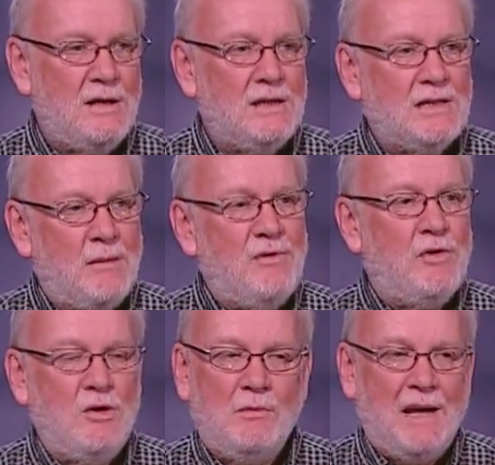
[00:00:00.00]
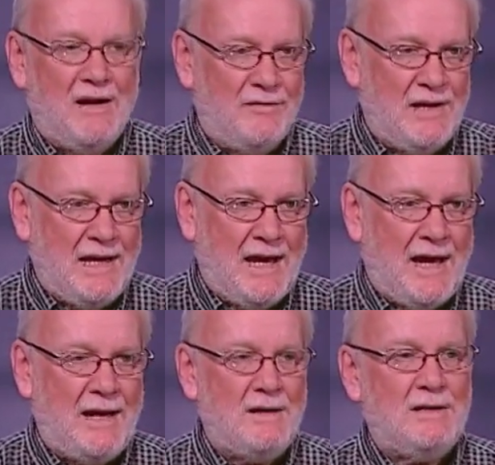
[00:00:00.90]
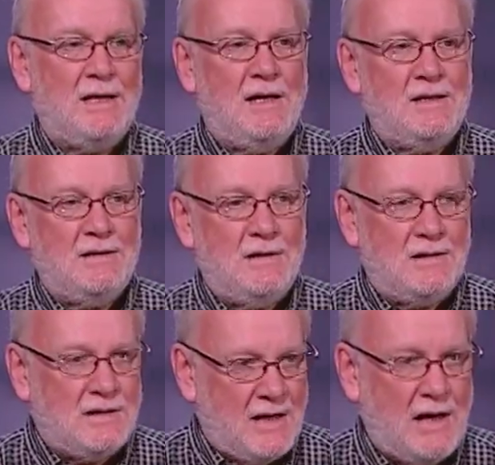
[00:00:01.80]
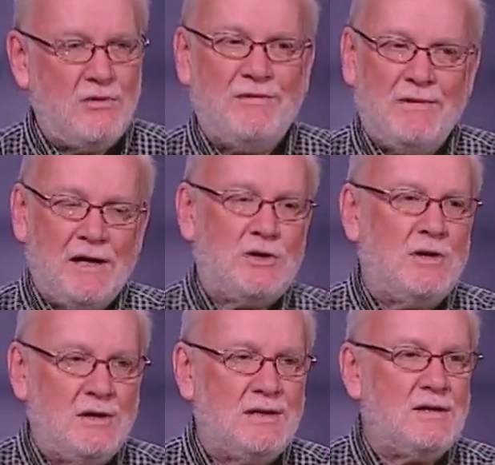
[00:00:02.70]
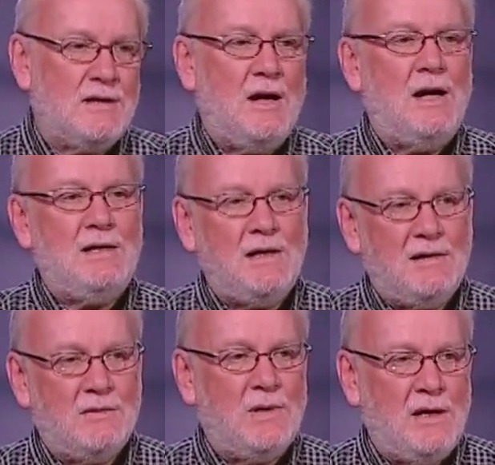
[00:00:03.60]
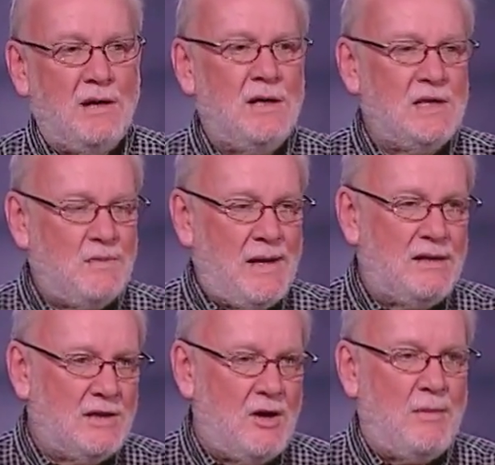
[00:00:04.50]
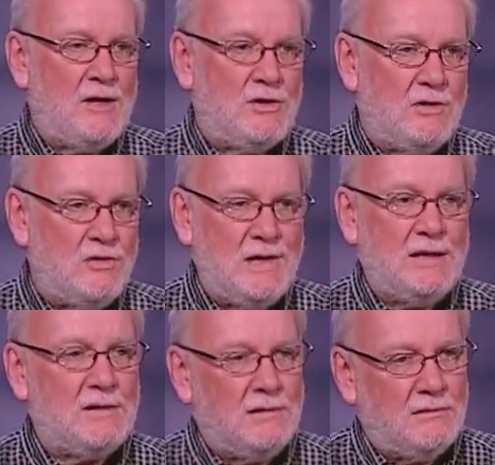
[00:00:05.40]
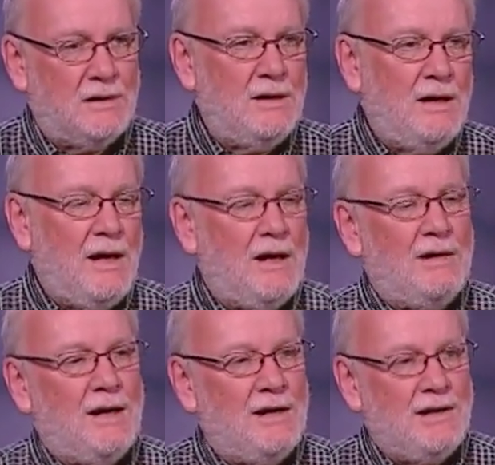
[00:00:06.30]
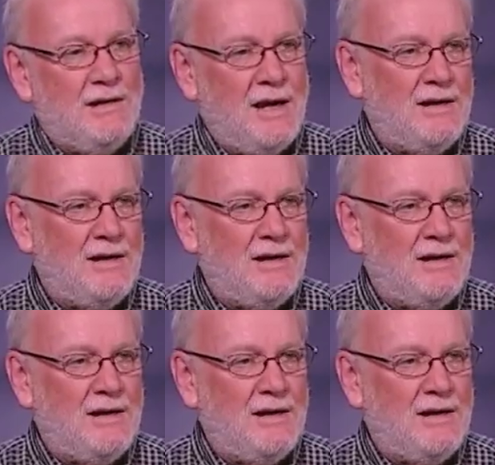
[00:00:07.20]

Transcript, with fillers: Some of whom loved the ad and said, isn't it a sad reflection on society that we spend so much on drinks and, and, and, mm-hmm.